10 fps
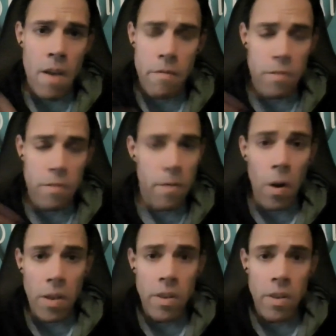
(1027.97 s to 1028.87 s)
for
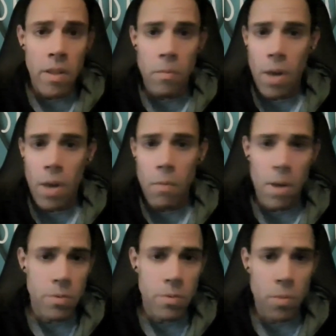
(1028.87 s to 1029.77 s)
fun, when
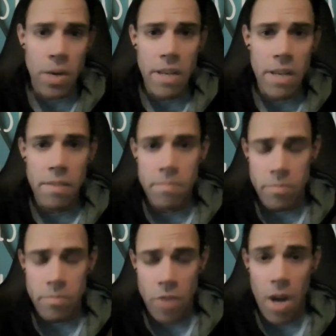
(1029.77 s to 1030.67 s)
I was working
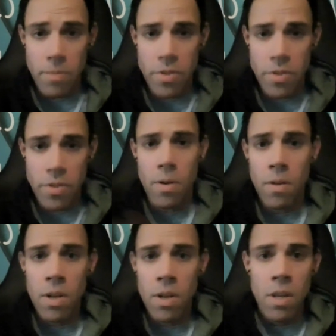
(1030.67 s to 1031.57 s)
jobs,
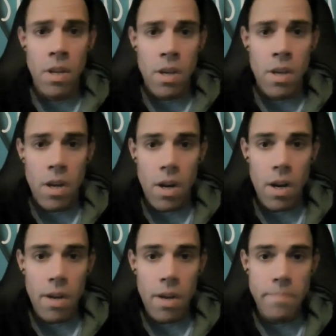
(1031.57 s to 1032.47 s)

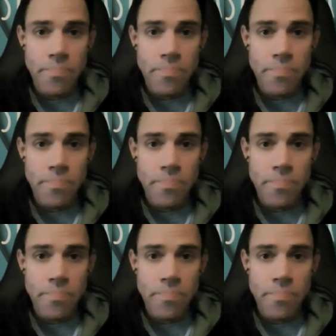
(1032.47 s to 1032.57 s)
uh,